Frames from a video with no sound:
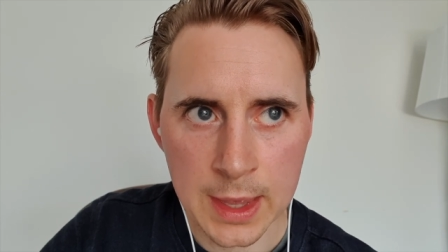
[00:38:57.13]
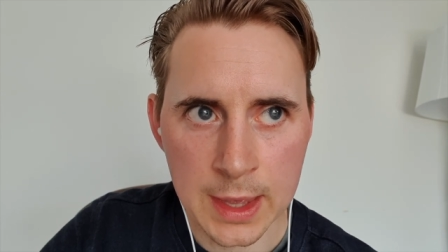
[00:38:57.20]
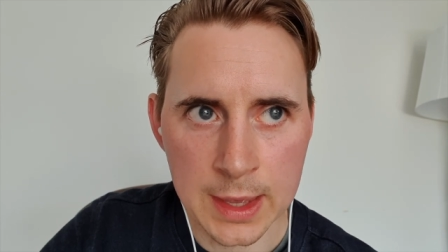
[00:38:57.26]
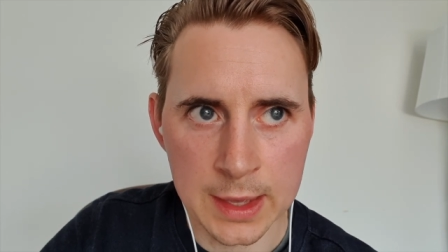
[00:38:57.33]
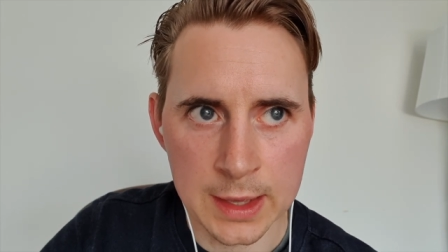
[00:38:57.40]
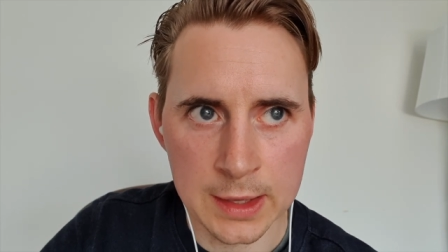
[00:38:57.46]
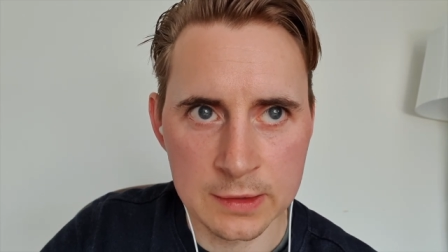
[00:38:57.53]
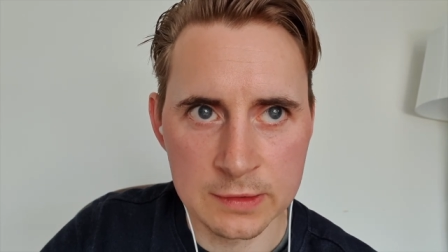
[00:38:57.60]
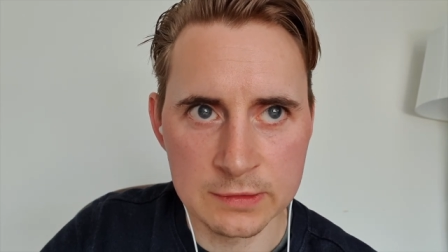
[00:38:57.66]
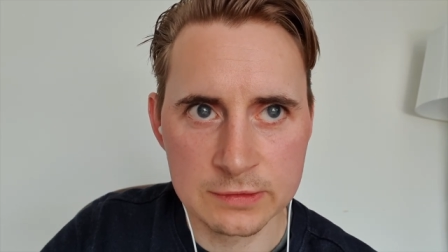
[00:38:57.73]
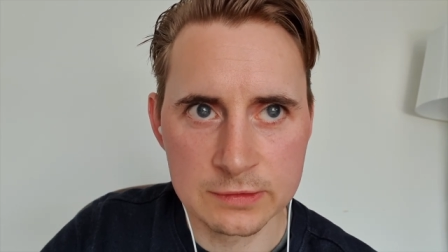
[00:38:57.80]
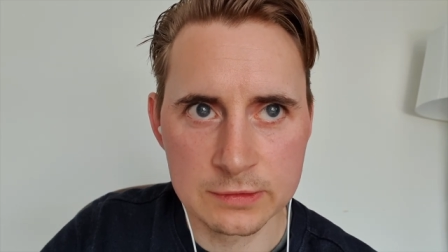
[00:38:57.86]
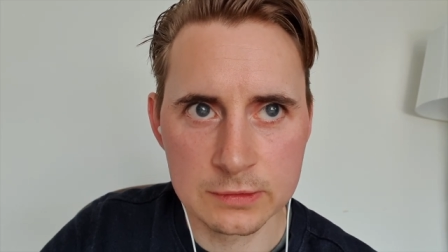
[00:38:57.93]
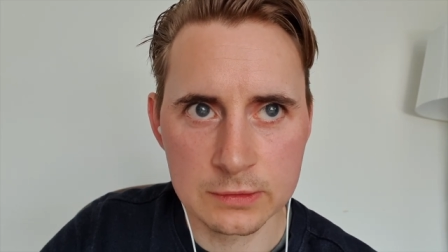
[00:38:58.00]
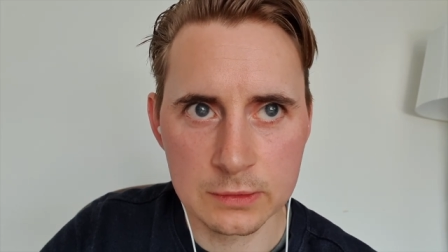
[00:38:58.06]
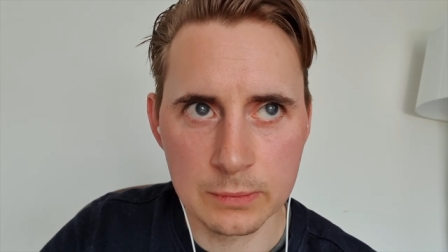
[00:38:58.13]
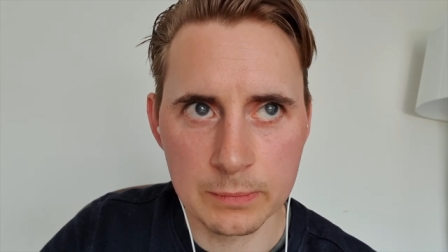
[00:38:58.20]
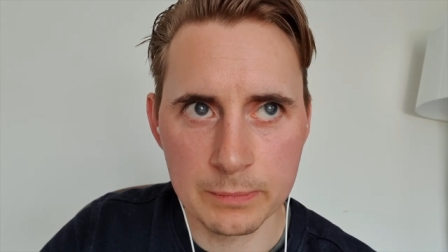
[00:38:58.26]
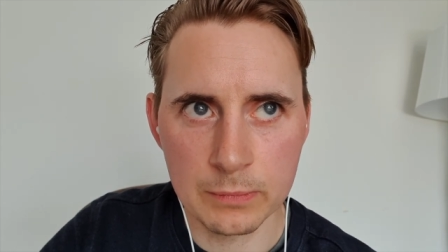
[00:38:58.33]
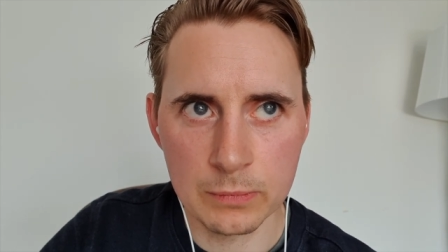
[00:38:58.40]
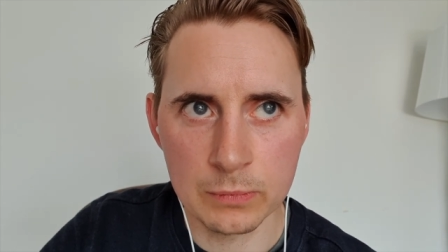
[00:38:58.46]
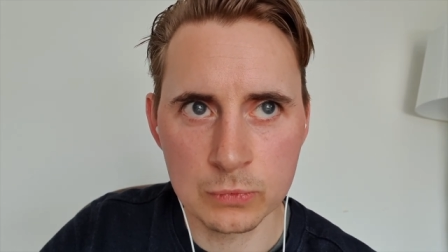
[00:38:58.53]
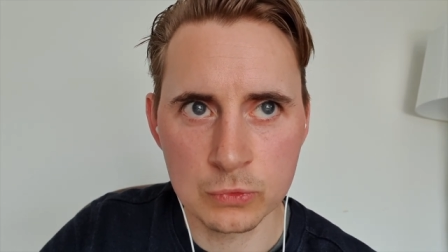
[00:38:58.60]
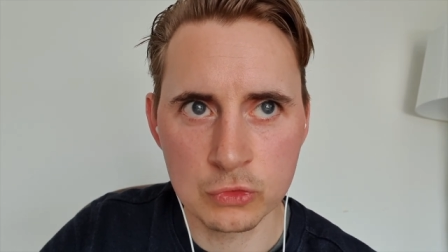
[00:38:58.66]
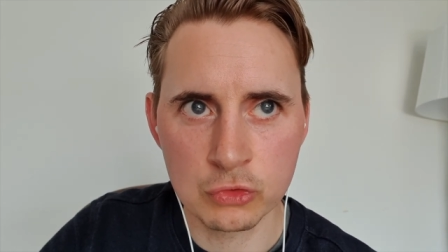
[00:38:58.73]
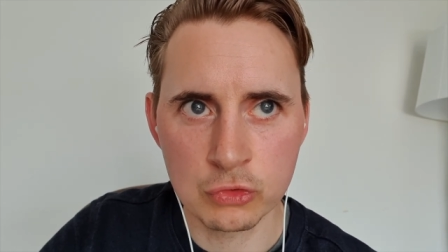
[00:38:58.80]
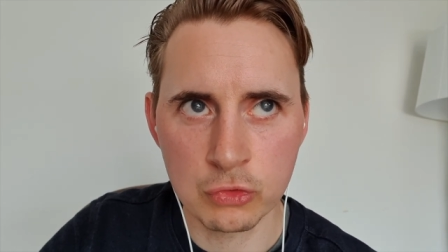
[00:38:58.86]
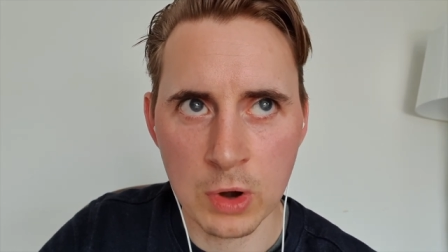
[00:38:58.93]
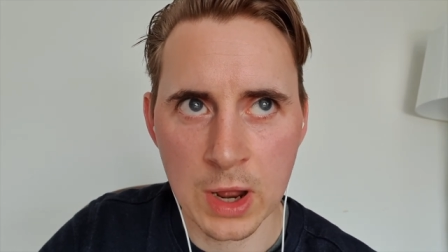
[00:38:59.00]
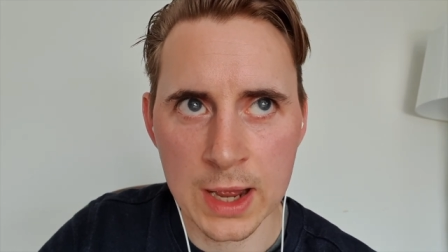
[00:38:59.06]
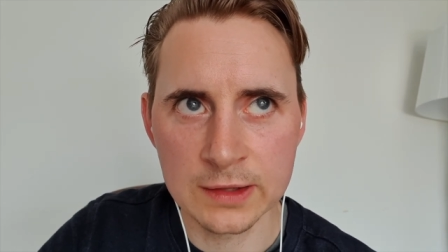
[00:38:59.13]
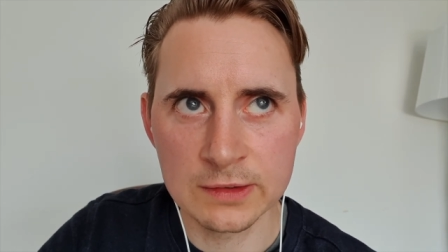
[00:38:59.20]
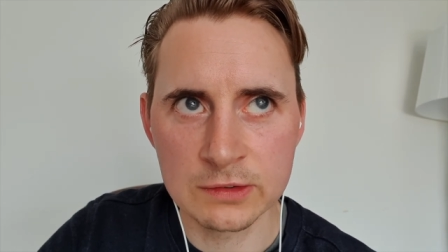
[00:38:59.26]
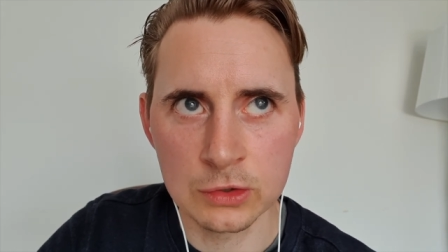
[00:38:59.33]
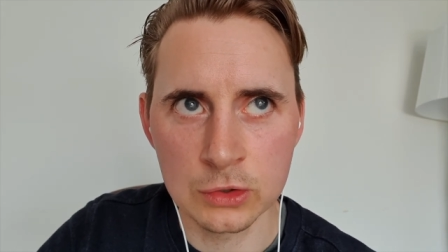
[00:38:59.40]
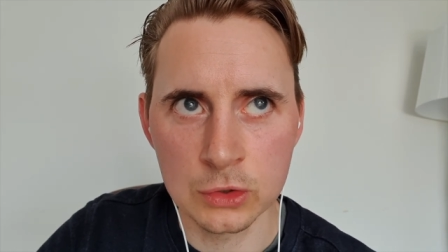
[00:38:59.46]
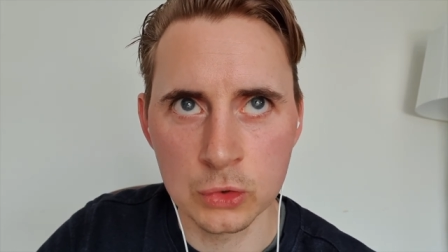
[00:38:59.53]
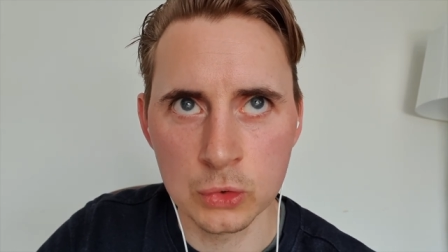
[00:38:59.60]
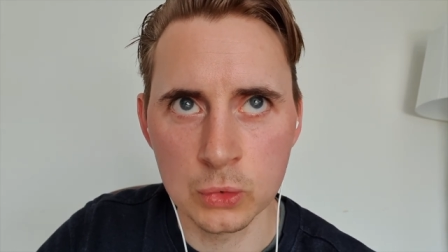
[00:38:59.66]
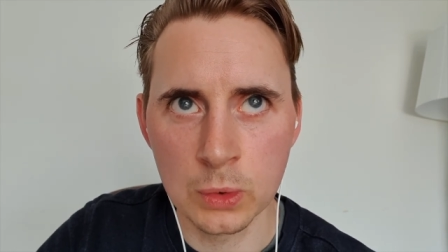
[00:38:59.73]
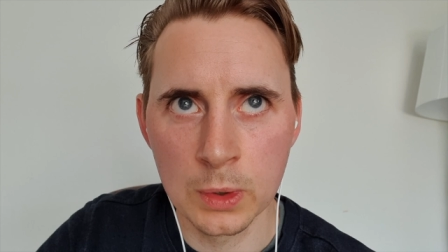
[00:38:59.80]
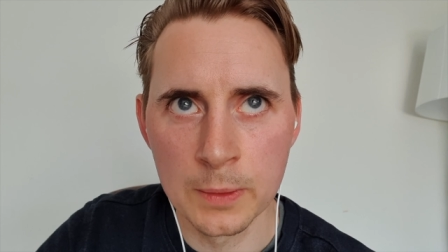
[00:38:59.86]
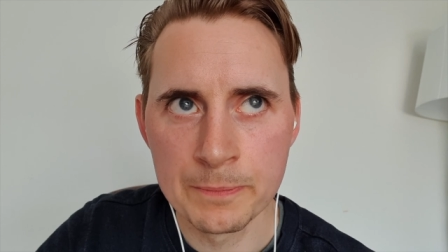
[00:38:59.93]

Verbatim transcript: is try to